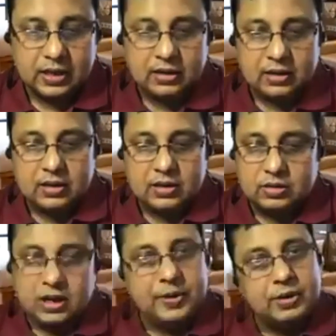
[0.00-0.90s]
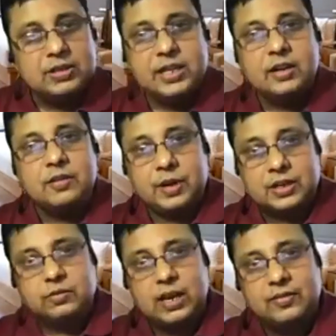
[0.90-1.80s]
So coming to the second part. So
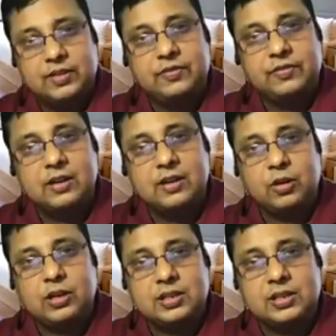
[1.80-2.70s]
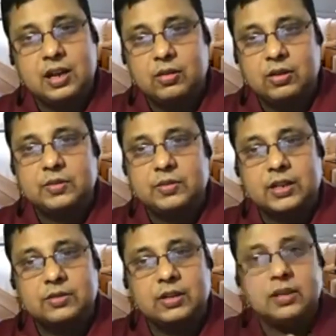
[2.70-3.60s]
while I've defined what this is, how does one
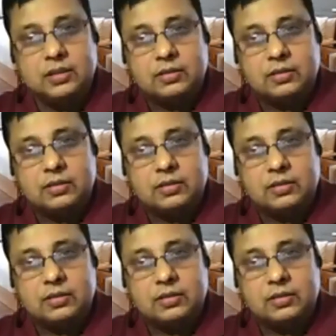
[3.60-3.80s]
actually,